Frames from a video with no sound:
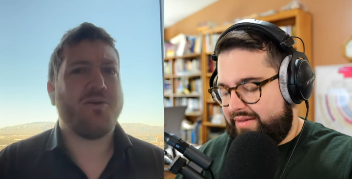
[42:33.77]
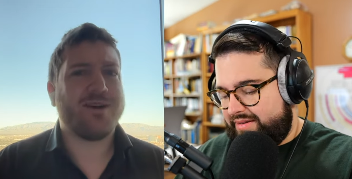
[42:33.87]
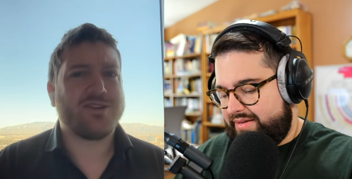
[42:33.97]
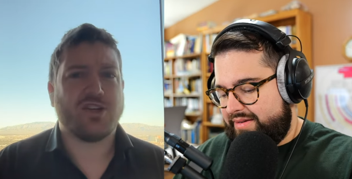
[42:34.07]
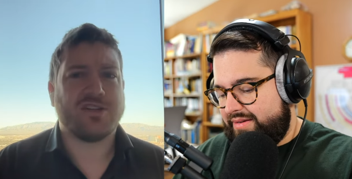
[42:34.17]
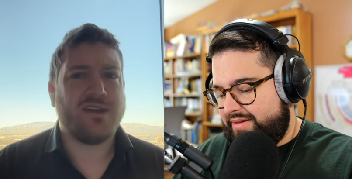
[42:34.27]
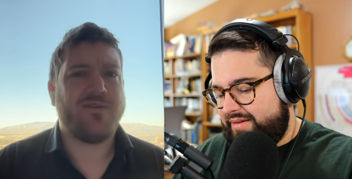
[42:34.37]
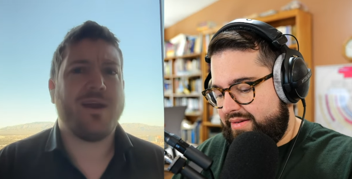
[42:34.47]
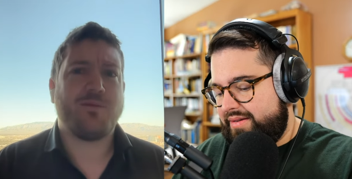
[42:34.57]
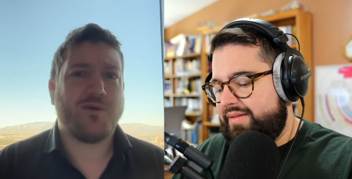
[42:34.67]
Speaker 1: questions.
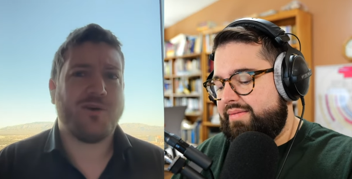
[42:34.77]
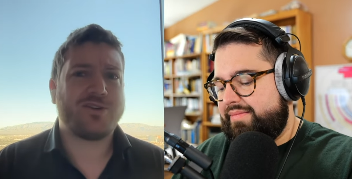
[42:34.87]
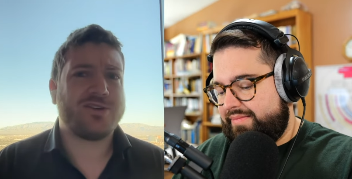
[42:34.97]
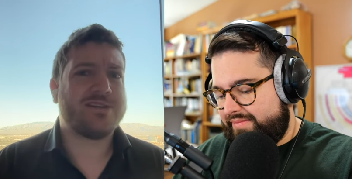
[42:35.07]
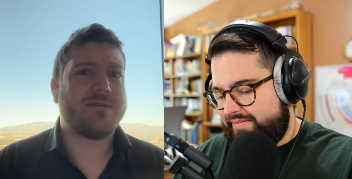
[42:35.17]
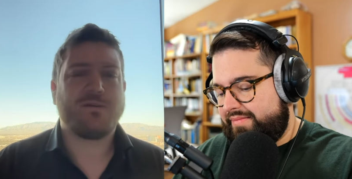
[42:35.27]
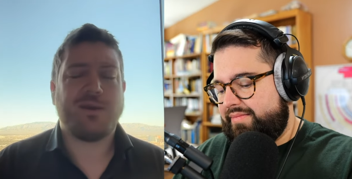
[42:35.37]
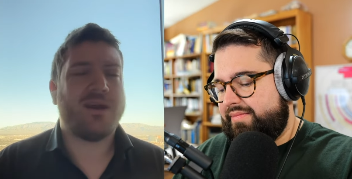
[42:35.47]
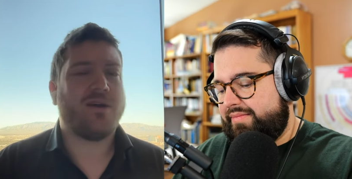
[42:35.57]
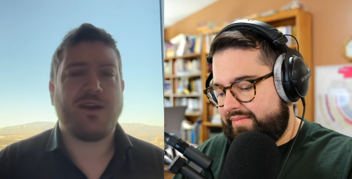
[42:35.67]
If you have more questions, send to
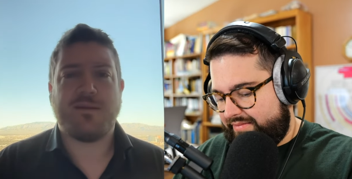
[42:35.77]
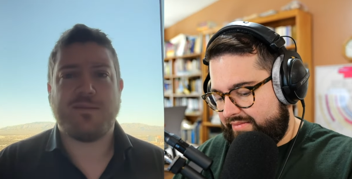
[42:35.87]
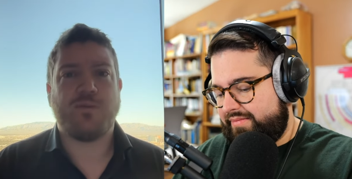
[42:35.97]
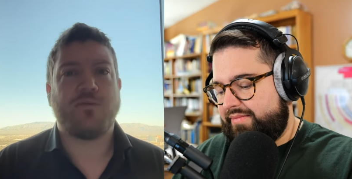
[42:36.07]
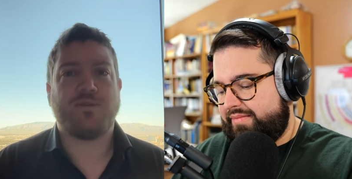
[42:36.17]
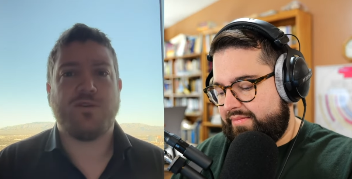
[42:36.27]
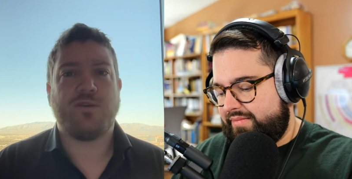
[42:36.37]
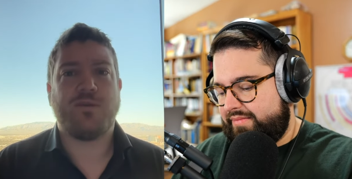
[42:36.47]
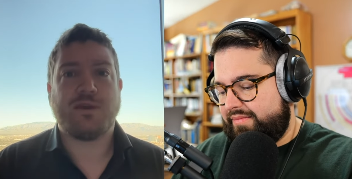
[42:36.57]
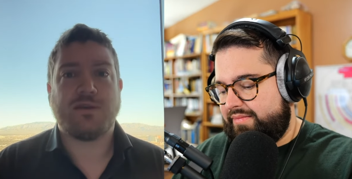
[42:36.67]
me and I'll hit them in the
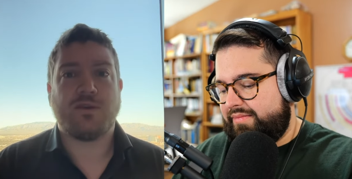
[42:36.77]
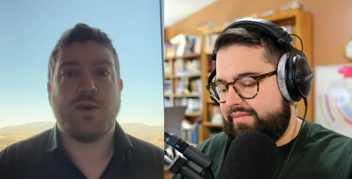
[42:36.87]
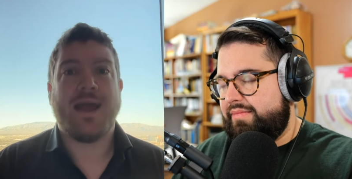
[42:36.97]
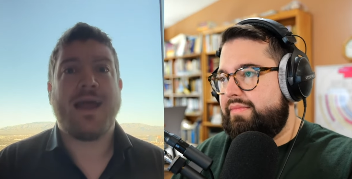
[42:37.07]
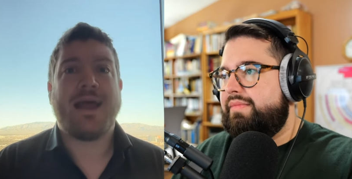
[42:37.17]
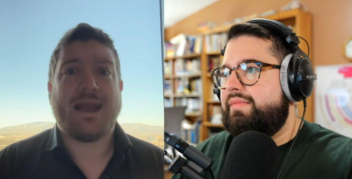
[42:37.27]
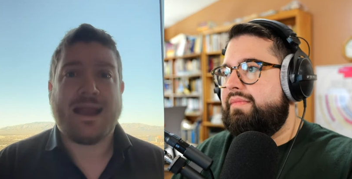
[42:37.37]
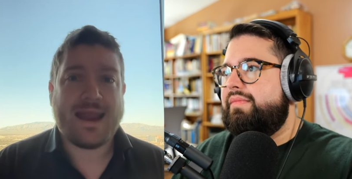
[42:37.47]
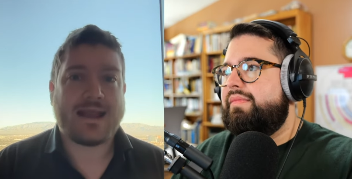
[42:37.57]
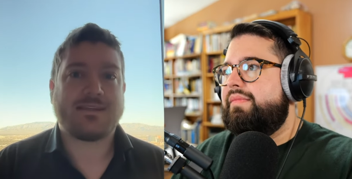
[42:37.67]
review that we do
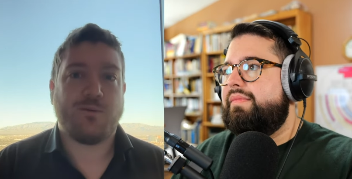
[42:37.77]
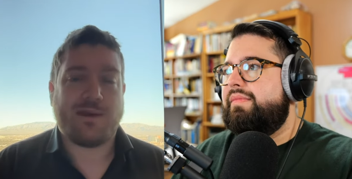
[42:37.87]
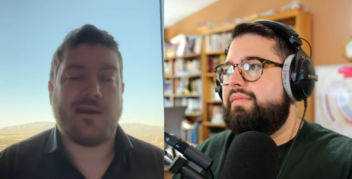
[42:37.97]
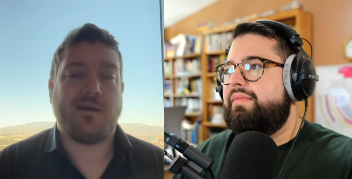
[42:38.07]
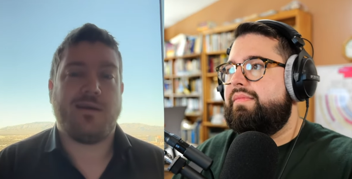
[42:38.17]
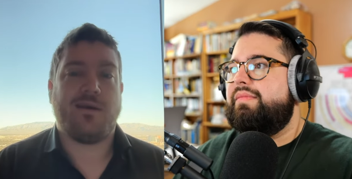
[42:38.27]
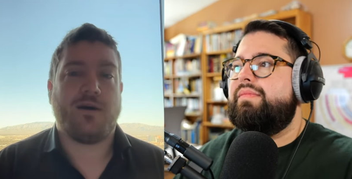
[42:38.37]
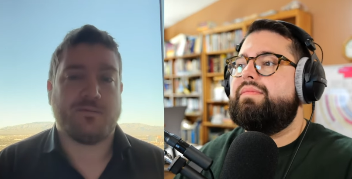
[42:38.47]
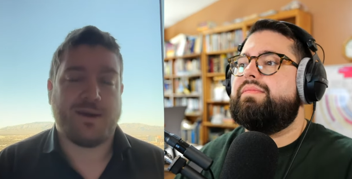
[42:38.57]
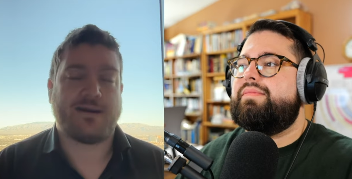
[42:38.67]
next week
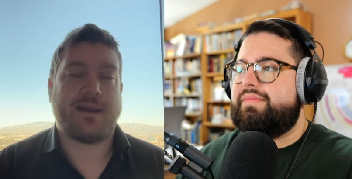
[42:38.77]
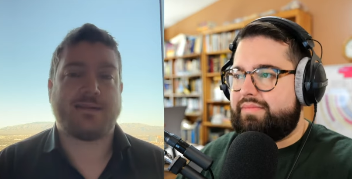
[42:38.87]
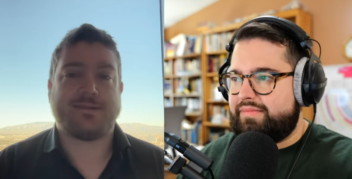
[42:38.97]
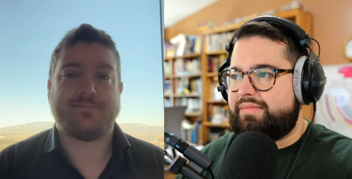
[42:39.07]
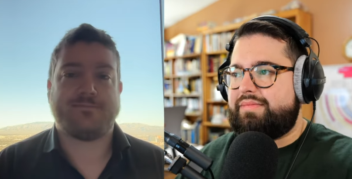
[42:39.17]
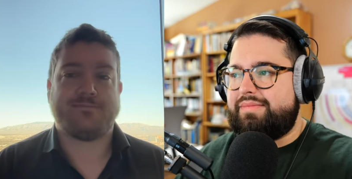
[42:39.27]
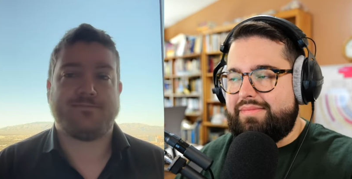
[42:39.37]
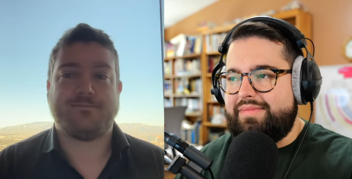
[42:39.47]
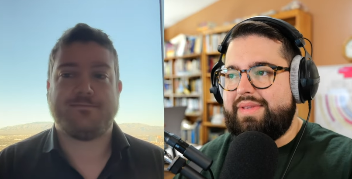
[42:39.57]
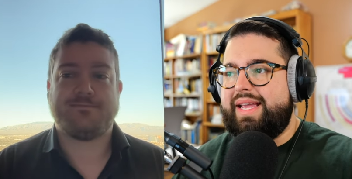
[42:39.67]
on the podcast.
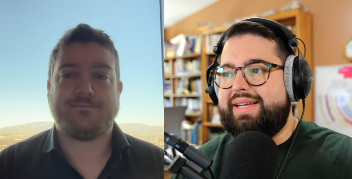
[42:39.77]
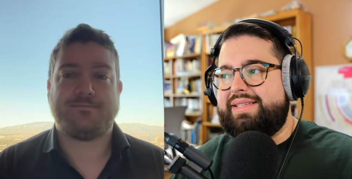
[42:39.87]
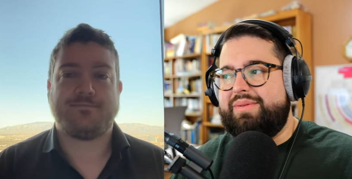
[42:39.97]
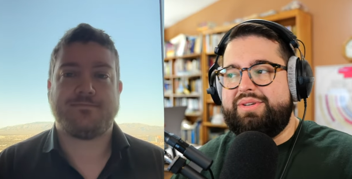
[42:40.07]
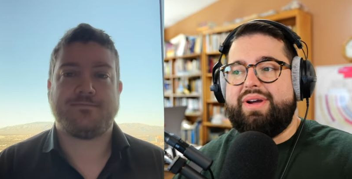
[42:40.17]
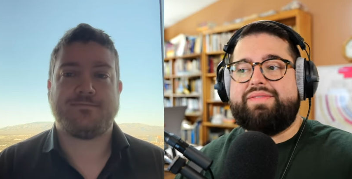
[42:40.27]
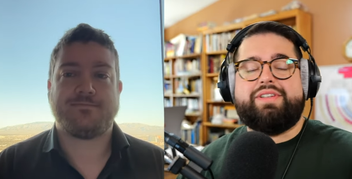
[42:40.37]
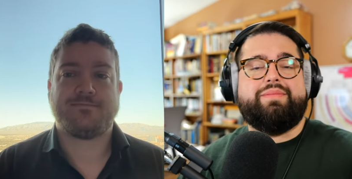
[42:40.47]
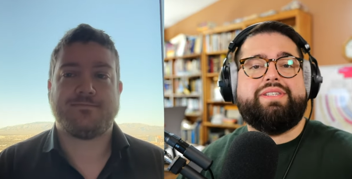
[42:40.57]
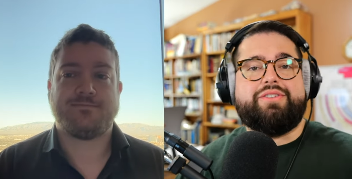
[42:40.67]
Speaker 2: Yes, and we do
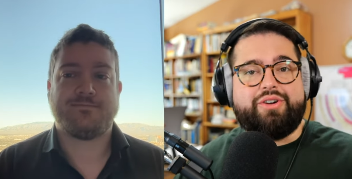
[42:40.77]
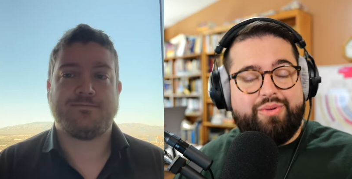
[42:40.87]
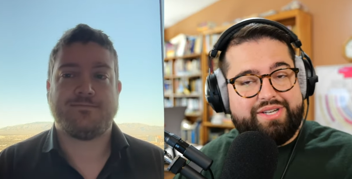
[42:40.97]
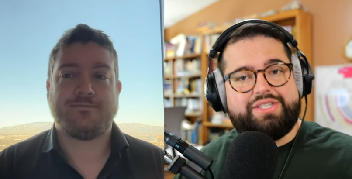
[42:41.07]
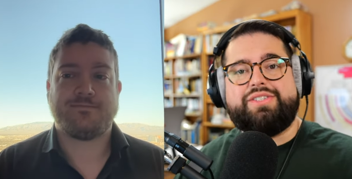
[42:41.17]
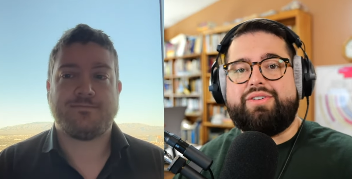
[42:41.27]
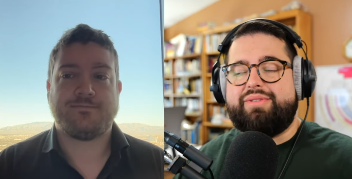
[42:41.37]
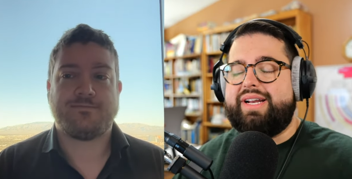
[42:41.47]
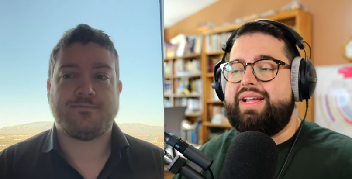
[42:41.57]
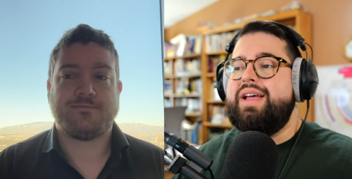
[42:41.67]
have some listener questions
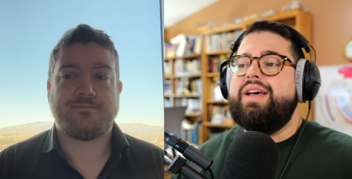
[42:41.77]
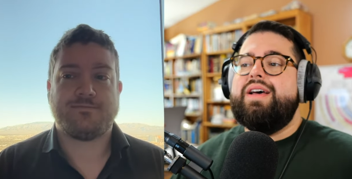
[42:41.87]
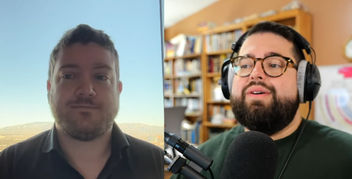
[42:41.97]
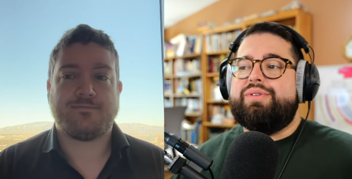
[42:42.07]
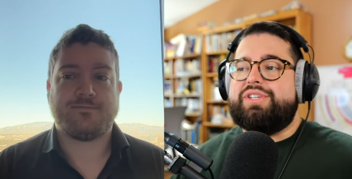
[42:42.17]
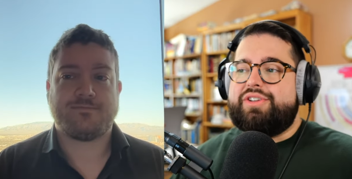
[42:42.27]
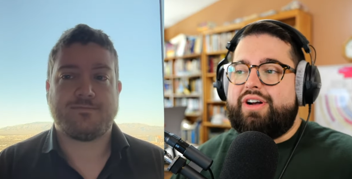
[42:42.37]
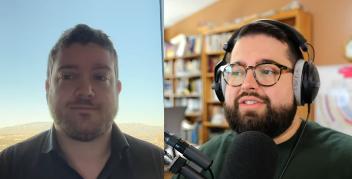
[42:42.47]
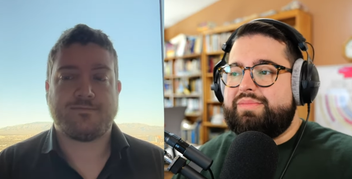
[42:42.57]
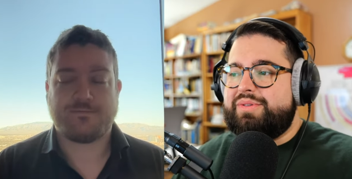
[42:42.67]
already, which
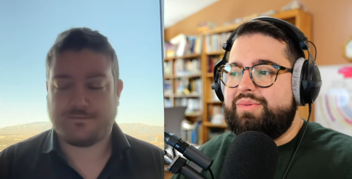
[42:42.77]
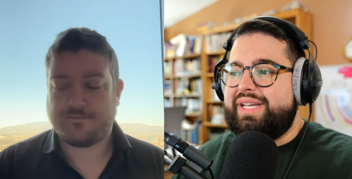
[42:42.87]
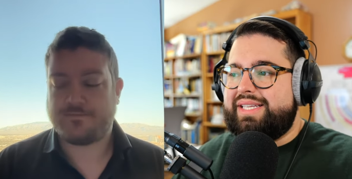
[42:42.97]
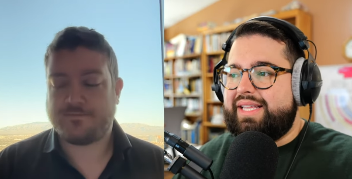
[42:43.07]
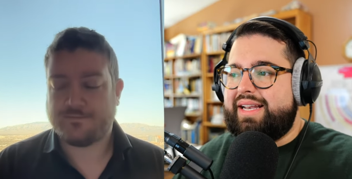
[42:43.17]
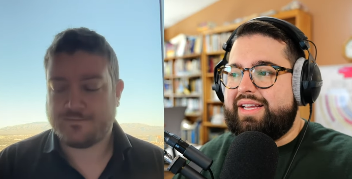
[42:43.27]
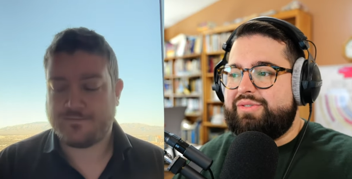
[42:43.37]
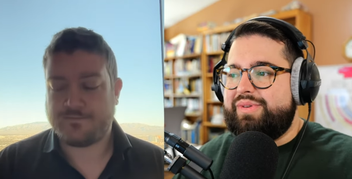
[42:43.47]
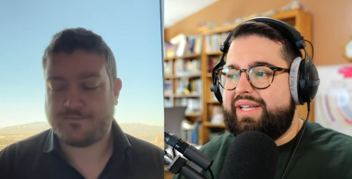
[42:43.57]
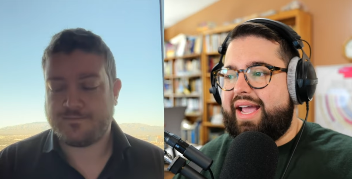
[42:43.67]
is awesome. So we'll get to that
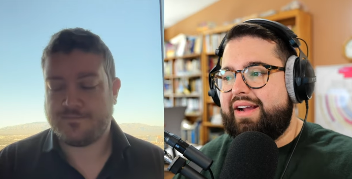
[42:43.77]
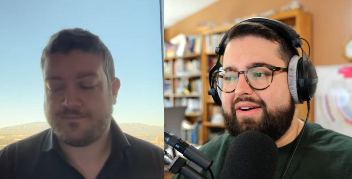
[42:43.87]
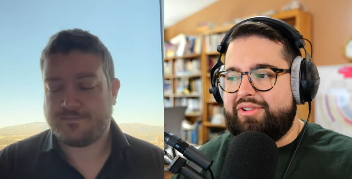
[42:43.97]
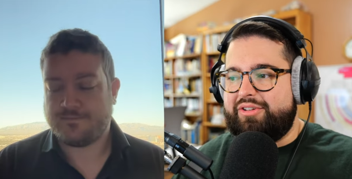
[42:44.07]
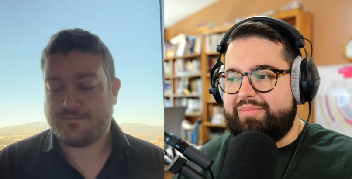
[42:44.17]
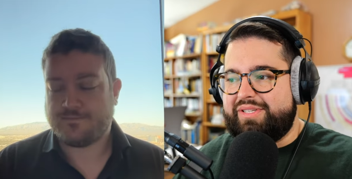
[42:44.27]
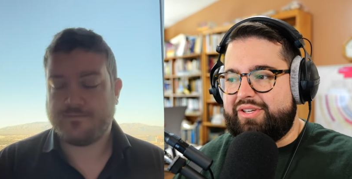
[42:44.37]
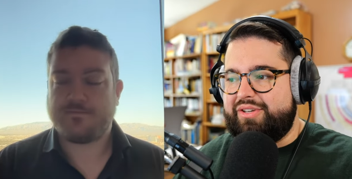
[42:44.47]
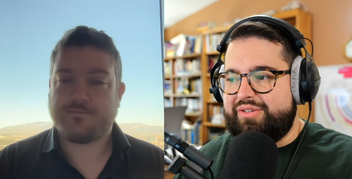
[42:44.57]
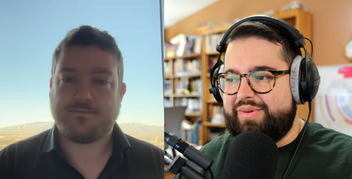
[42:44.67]
next week and cover the little
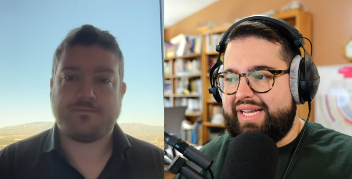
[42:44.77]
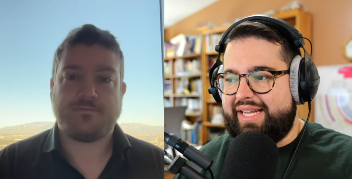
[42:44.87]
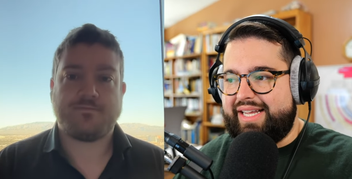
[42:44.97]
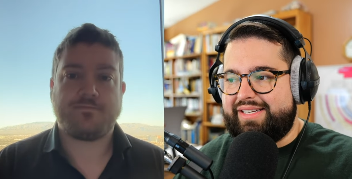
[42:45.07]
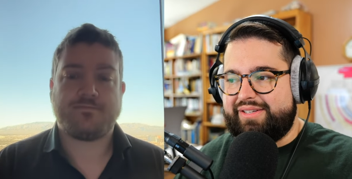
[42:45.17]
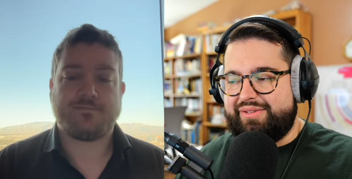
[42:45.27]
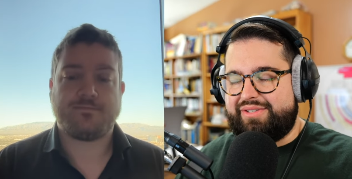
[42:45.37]
bits of news we didn't get to.